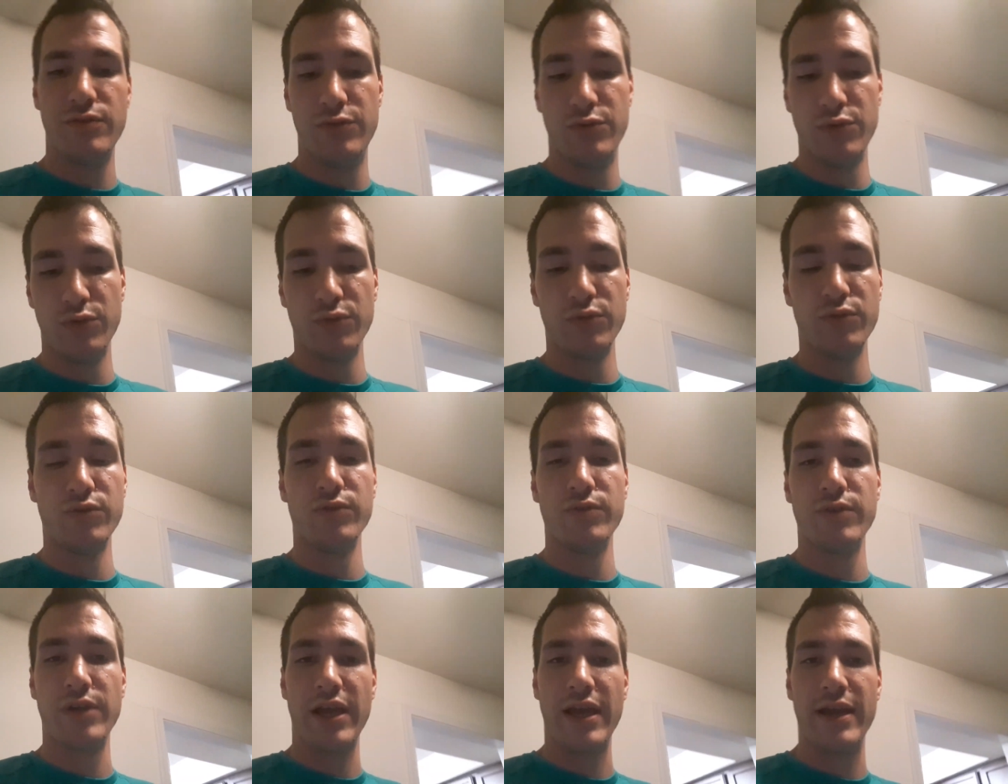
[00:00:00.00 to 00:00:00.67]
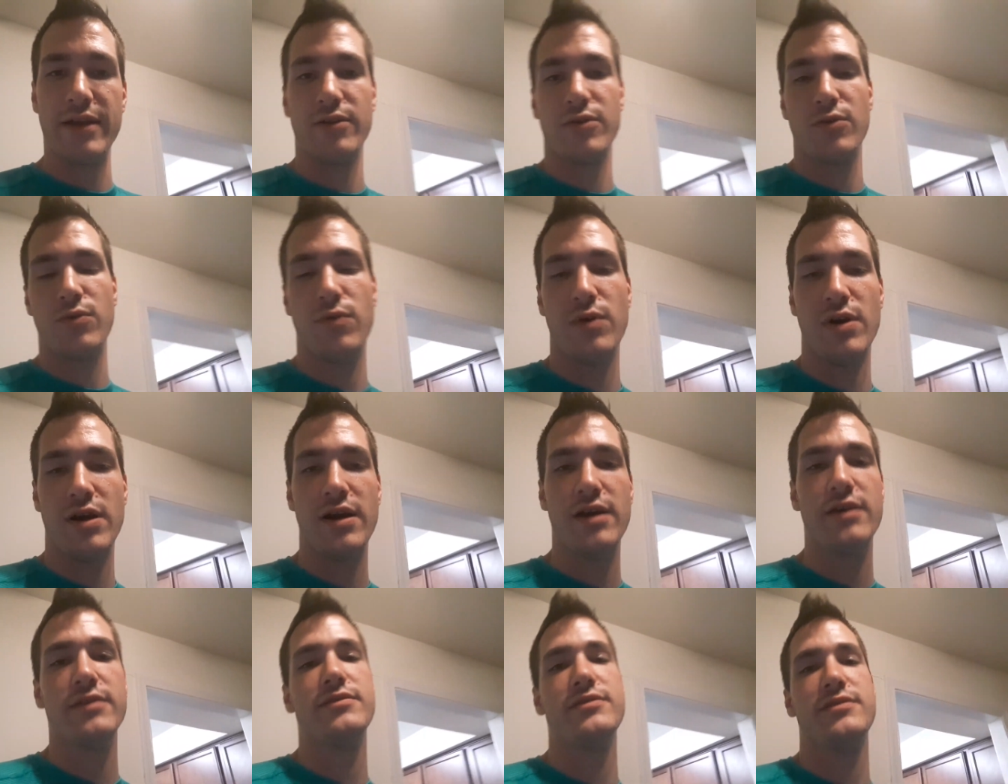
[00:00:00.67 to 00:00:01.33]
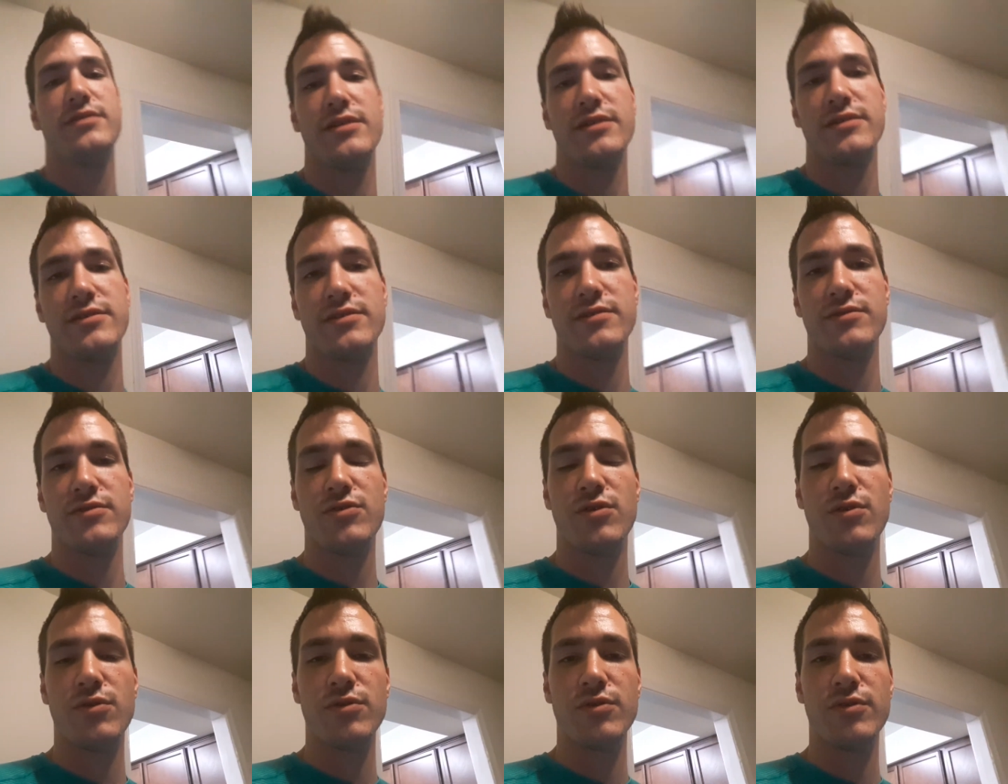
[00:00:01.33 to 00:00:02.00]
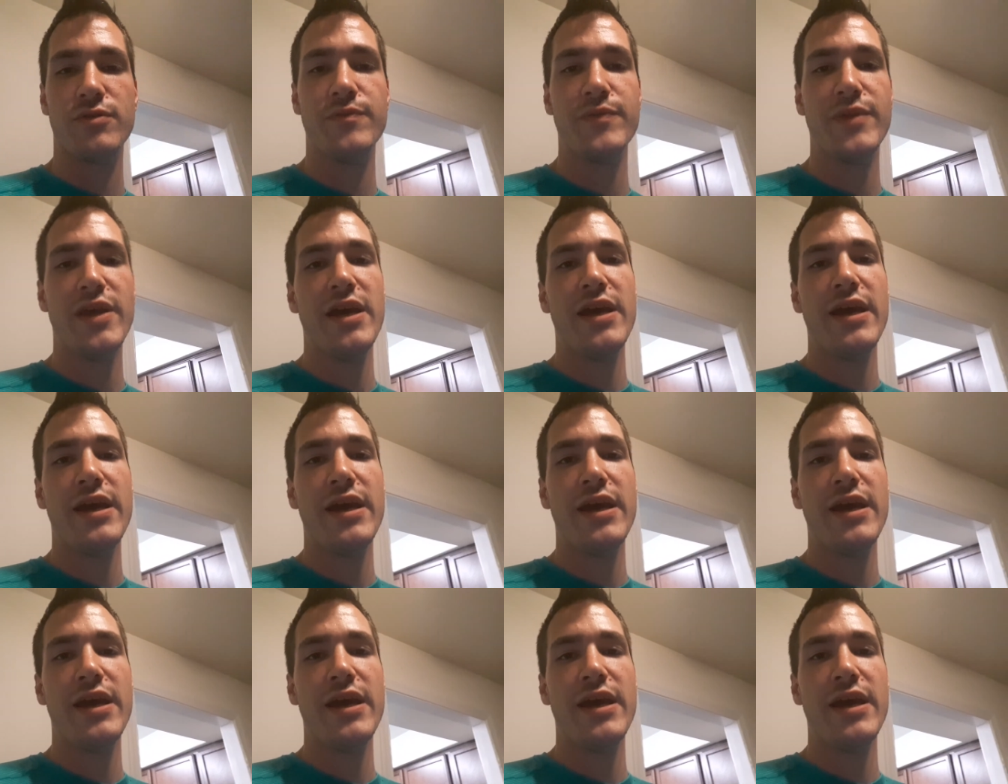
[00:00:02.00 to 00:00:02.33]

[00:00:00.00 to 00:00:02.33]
dual and quad, six in total.